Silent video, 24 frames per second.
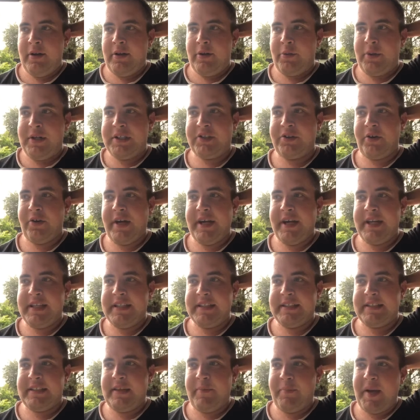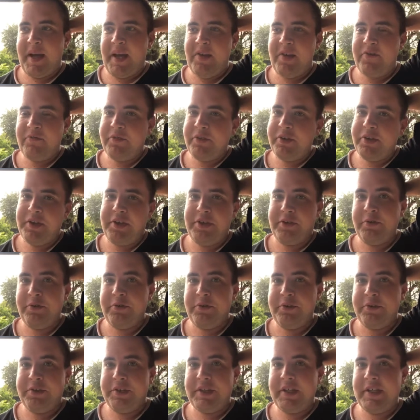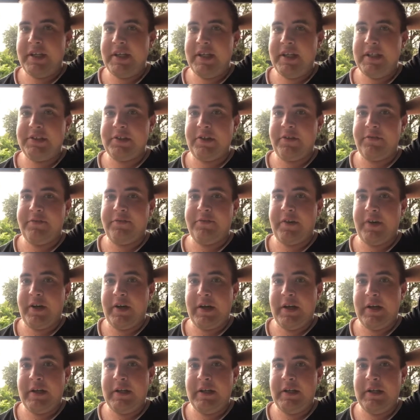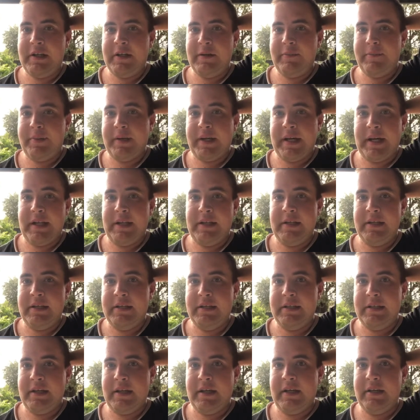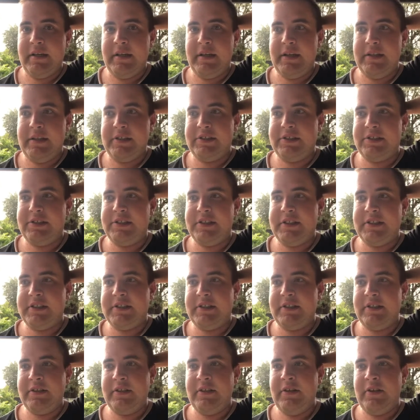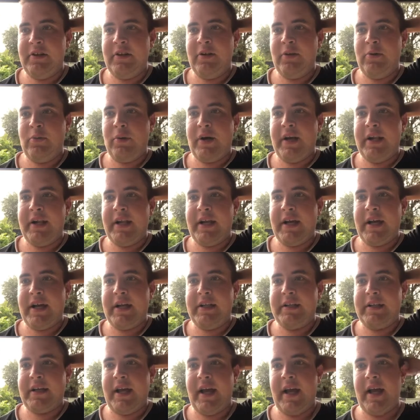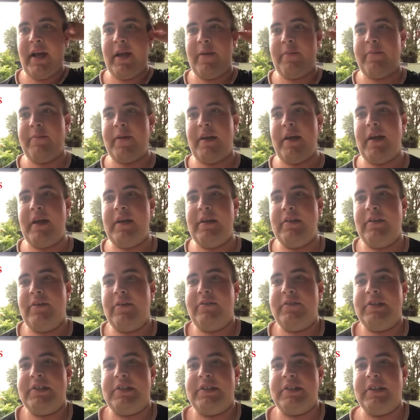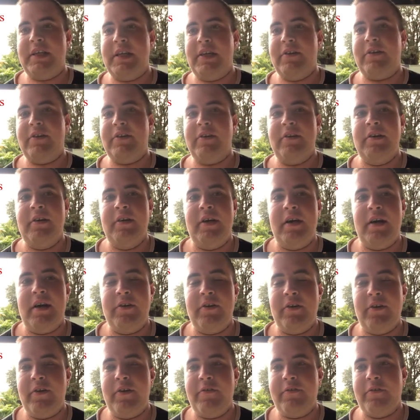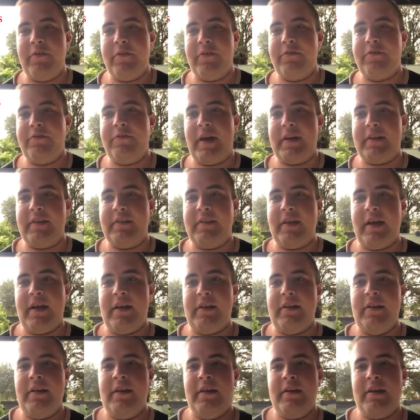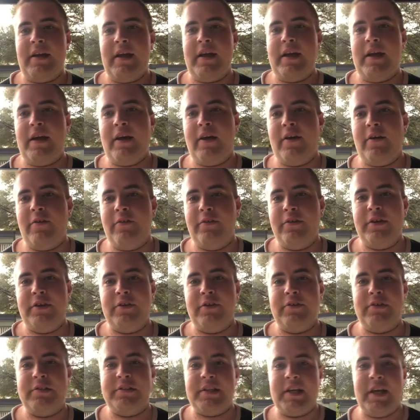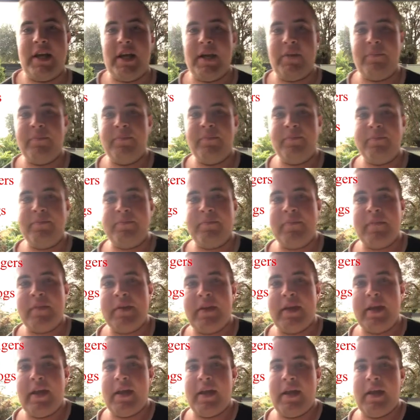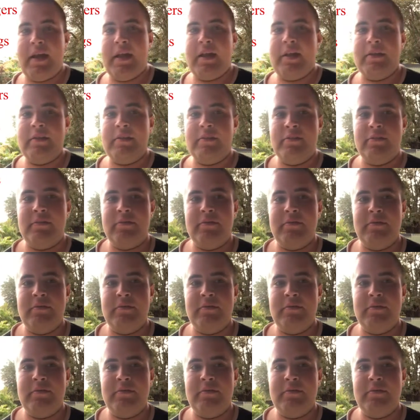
the West Tigers, they've been really good so far, but it's just one hard game, and obviously I know for a fact that they are a really good team. And